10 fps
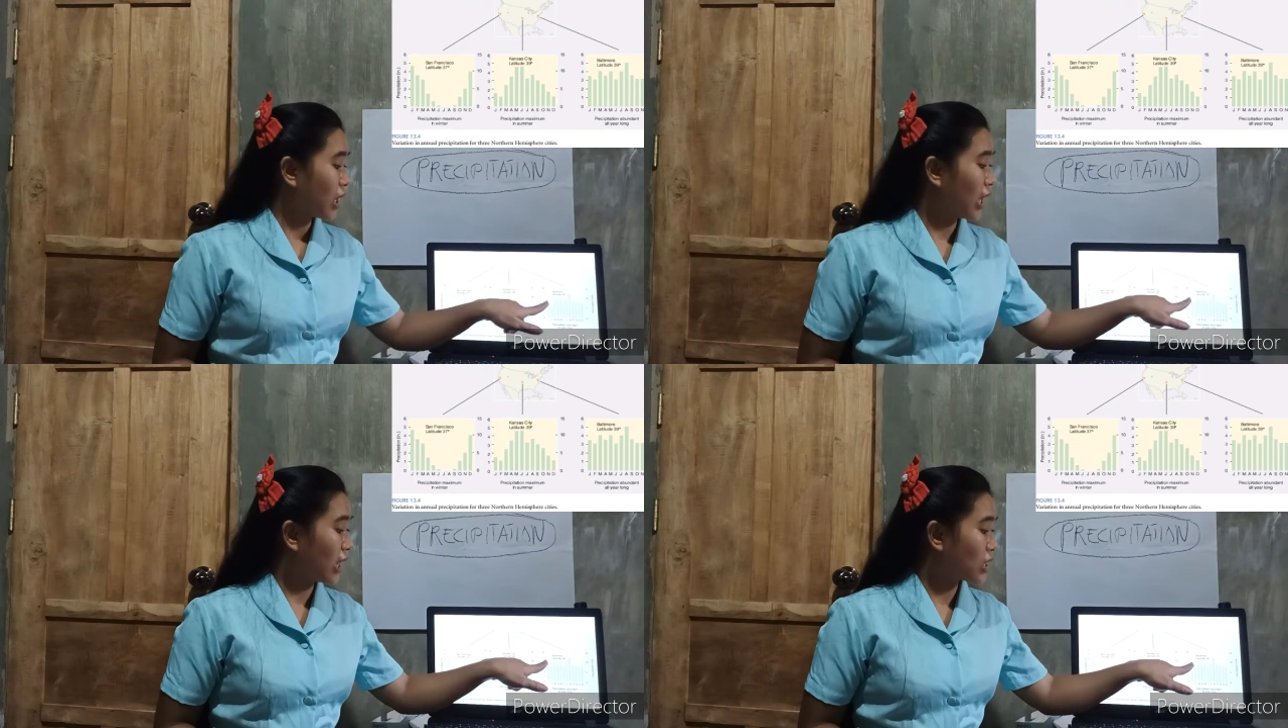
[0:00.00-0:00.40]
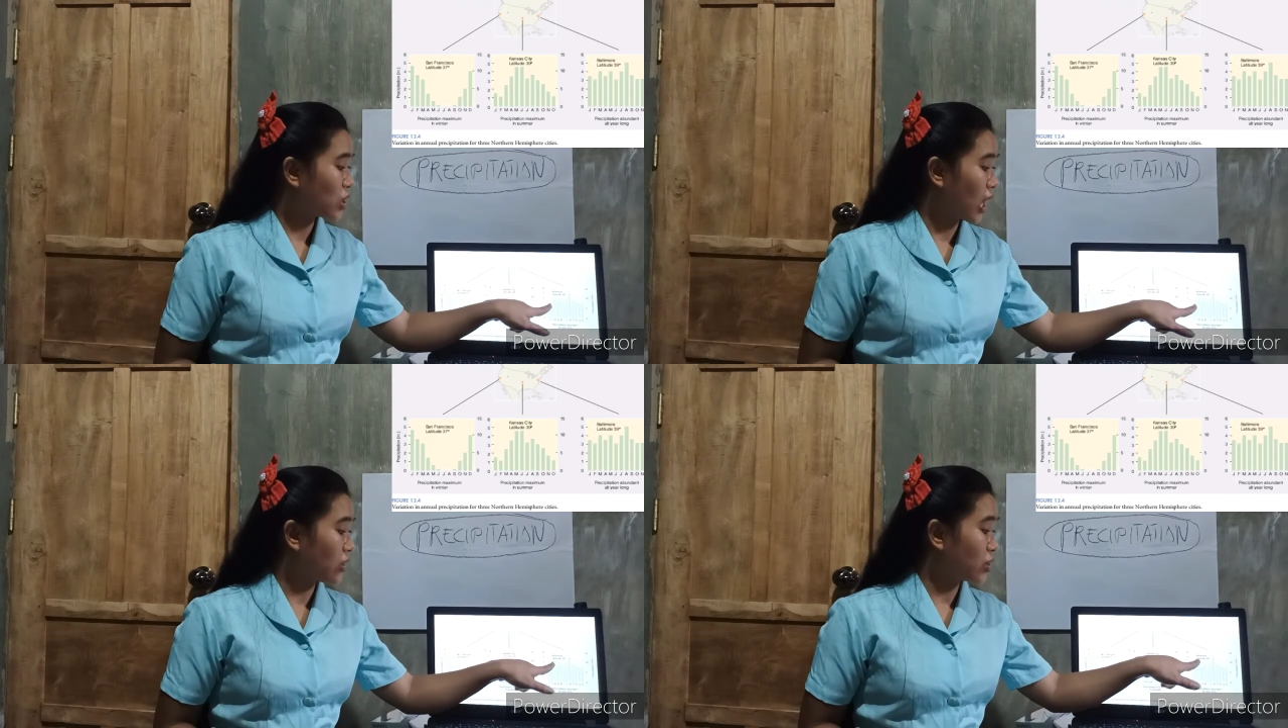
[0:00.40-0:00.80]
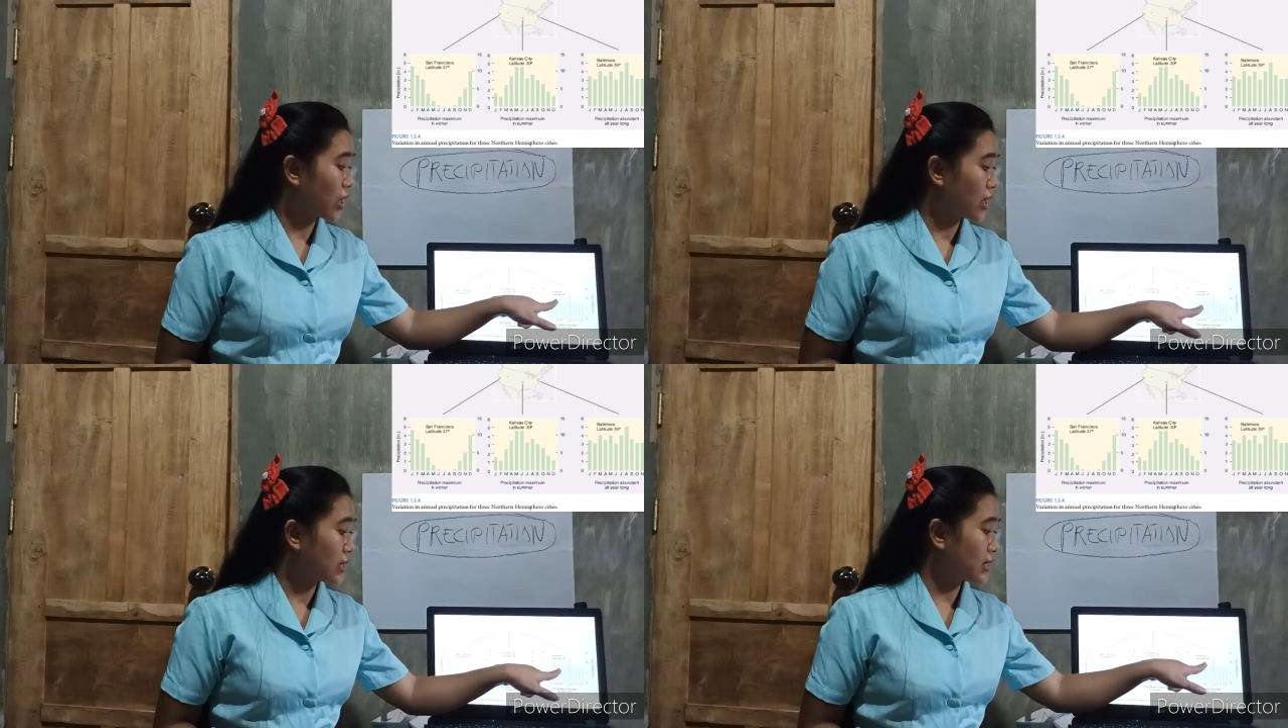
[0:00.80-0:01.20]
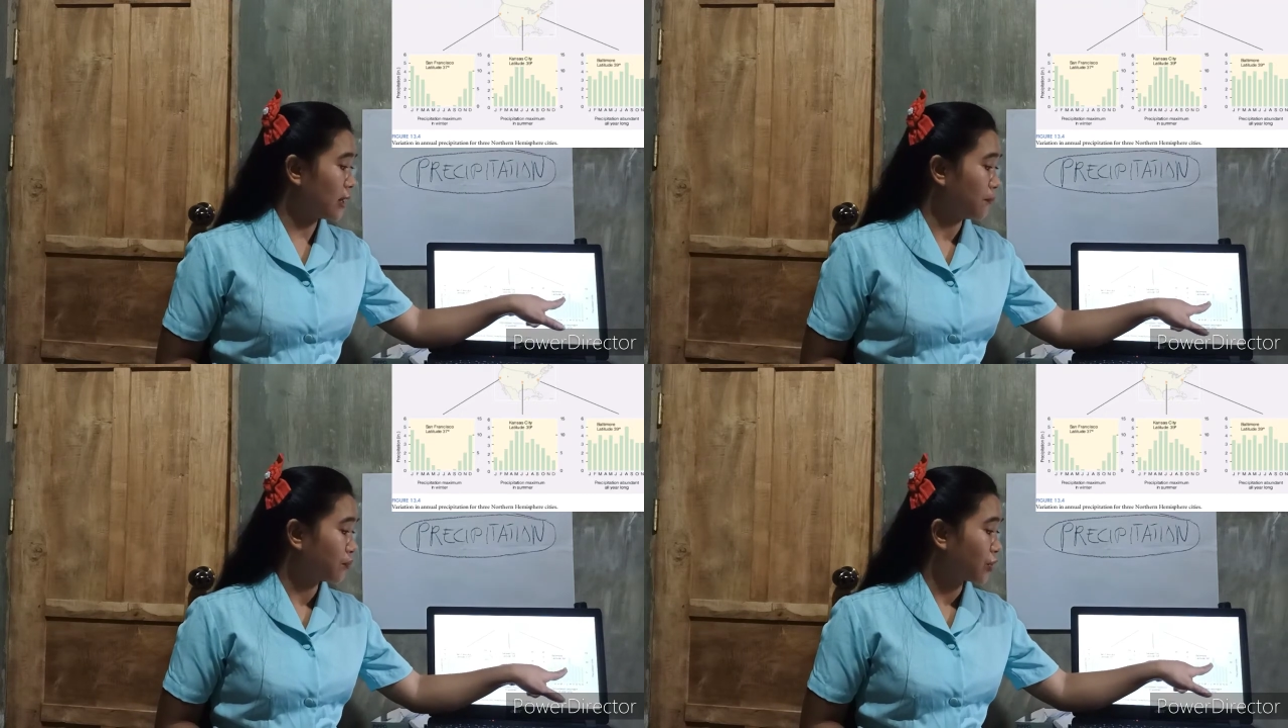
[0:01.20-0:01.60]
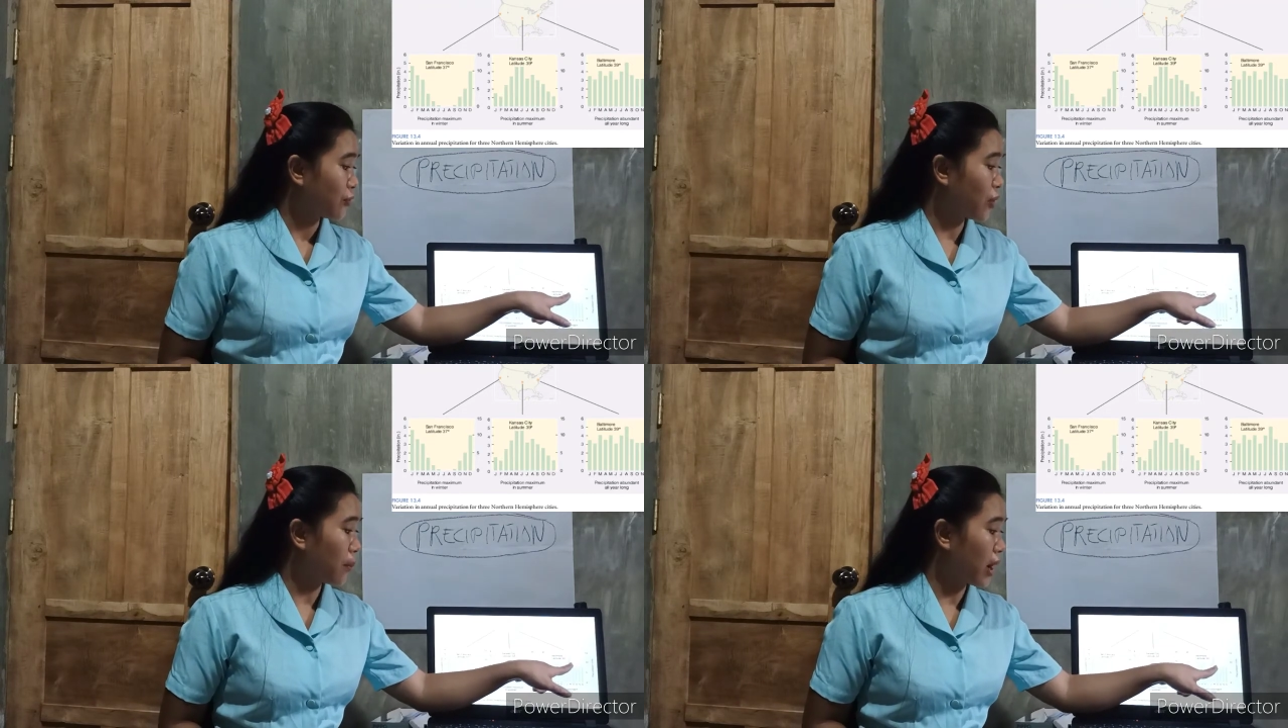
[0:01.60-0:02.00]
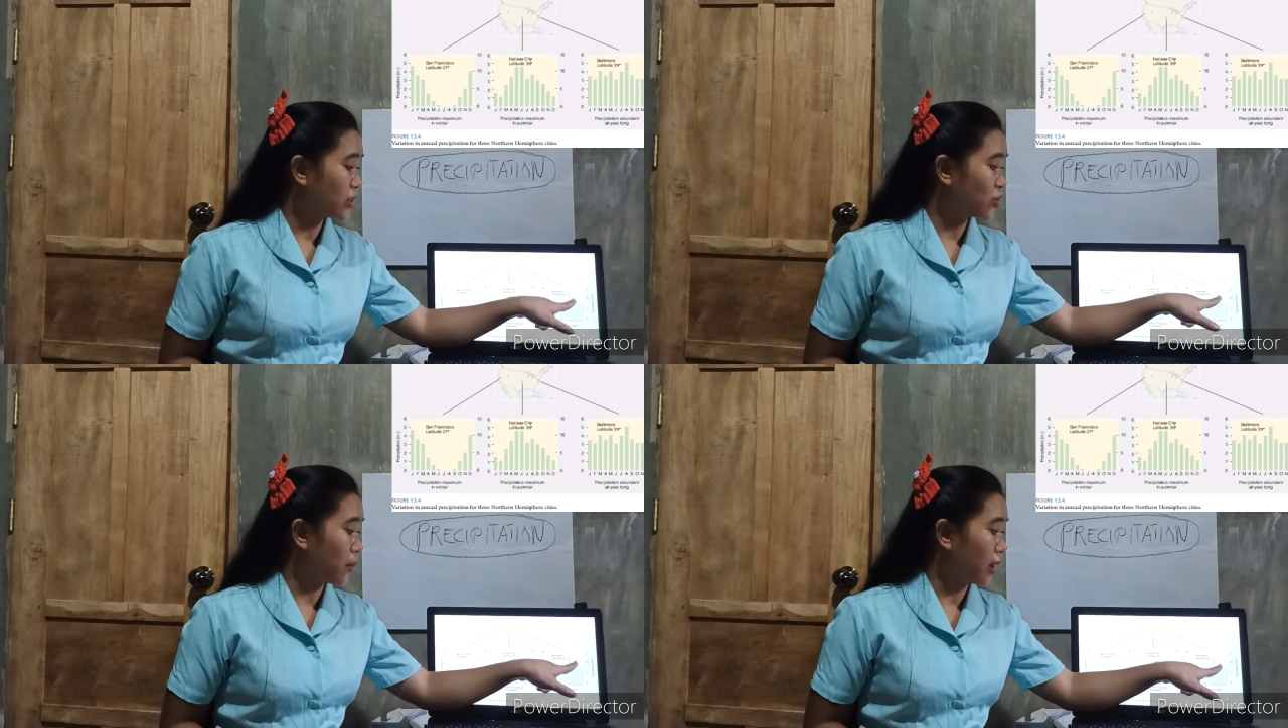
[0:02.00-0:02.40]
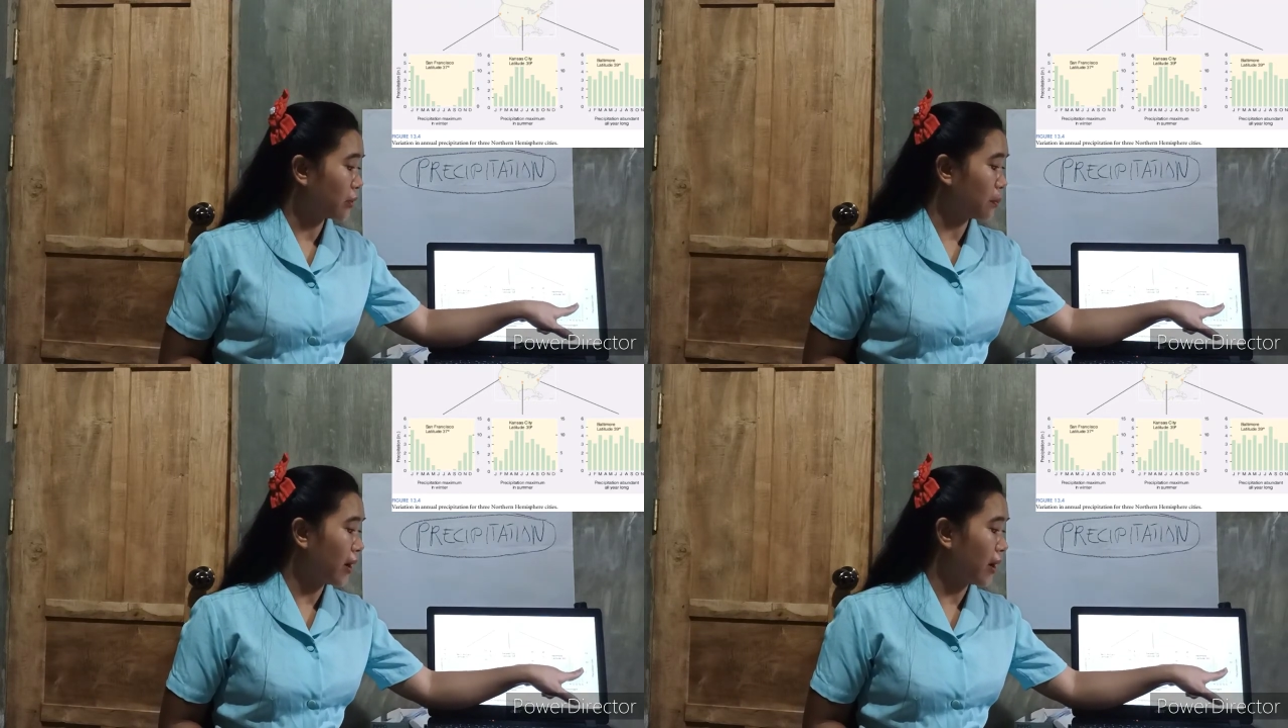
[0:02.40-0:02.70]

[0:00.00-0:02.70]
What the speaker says: it changes from month to month,